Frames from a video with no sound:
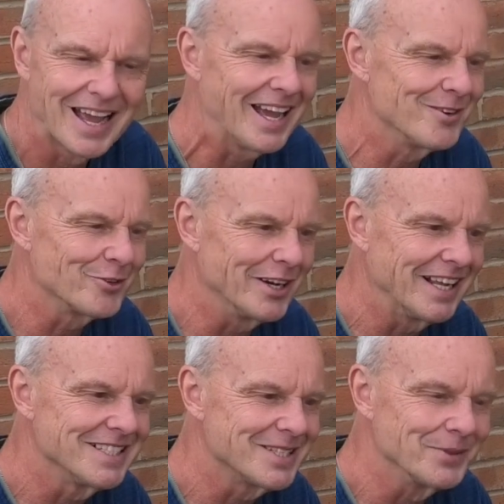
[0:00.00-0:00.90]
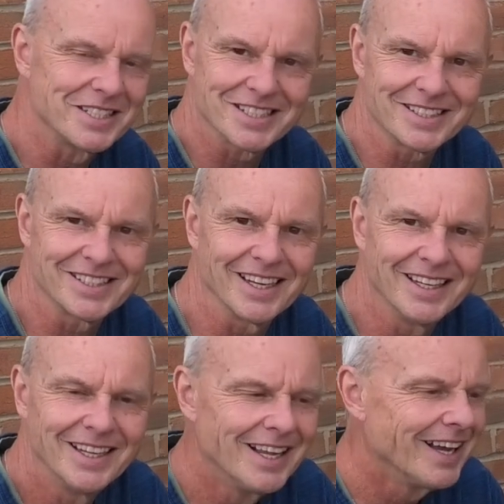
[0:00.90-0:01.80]
And for an engine with such a,
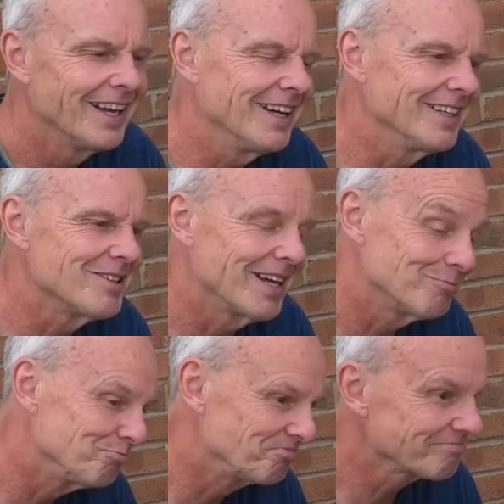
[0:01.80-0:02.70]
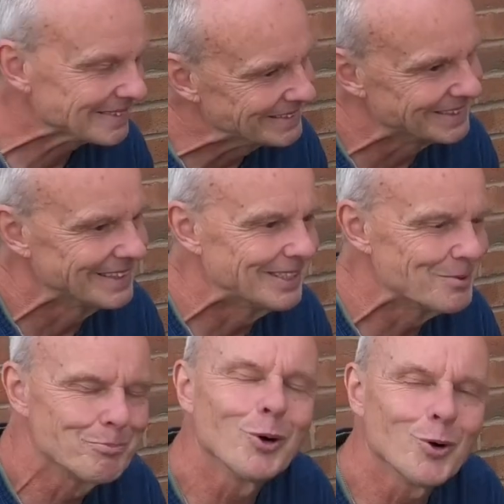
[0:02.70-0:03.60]
a
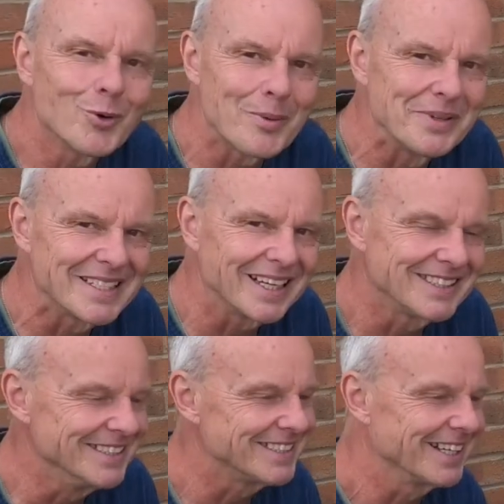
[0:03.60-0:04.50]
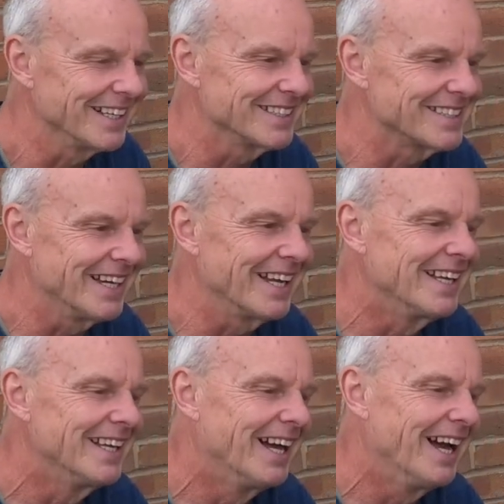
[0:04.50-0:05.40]
poor reputation, shall I say,
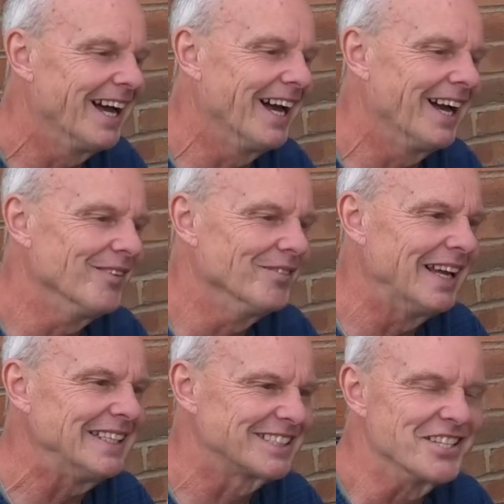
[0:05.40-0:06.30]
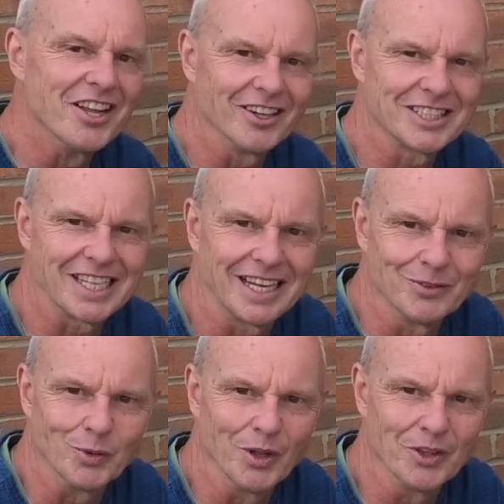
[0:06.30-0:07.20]
um, it's nice to
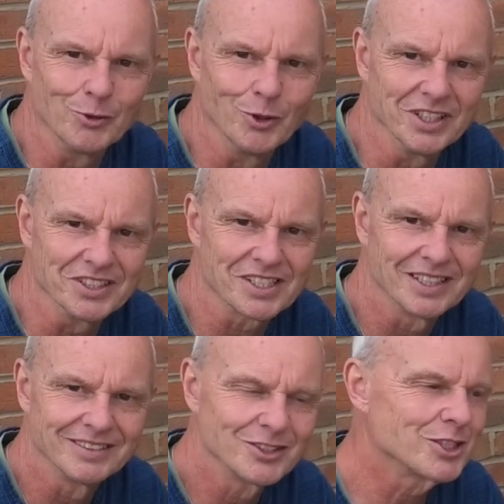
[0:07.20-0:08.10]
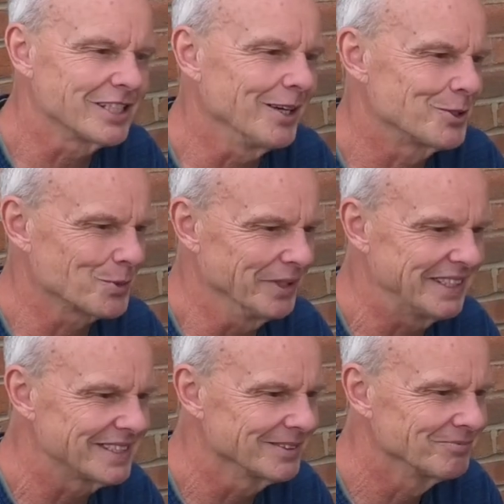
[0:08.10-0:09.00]
have one that runs so
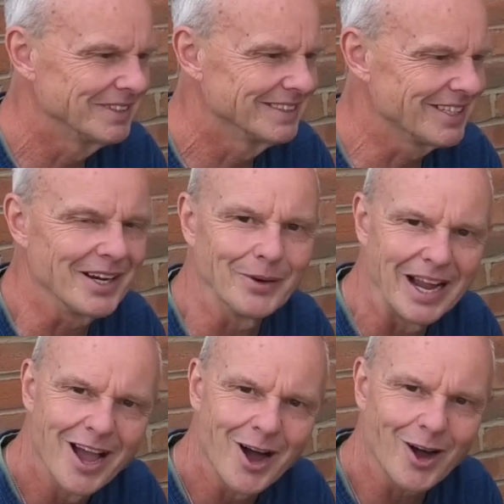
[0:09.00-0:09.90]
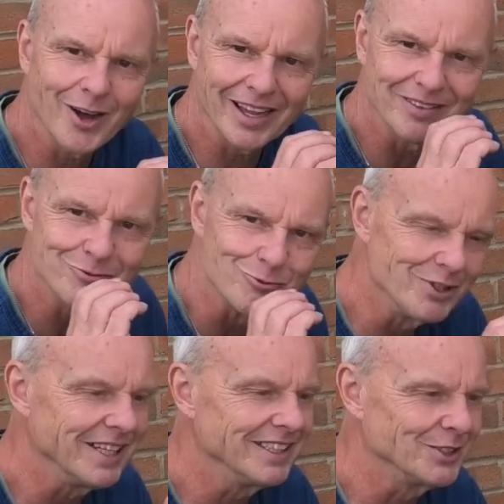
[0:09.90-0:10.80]
sweet. So anyway, I have
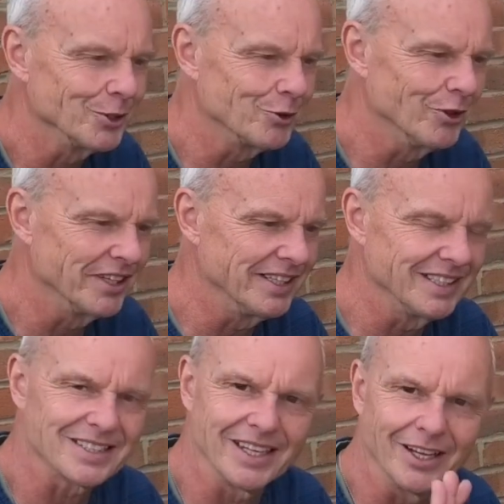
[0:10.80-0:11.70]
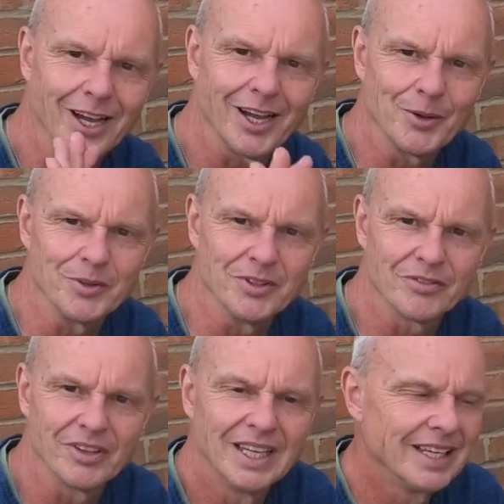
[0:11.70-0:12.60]
really enjoyed running this and I hope
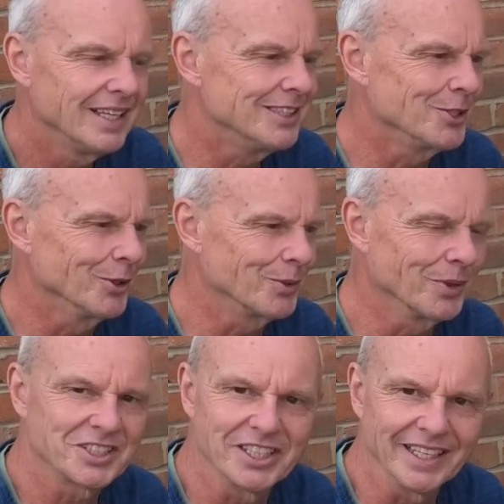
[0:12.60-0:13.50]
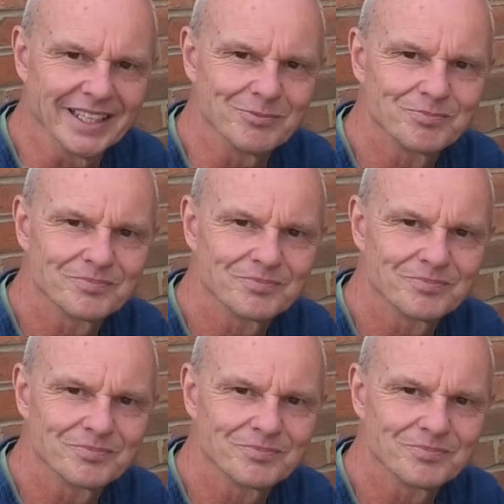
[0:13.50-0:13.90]
you've enjoyed watching it.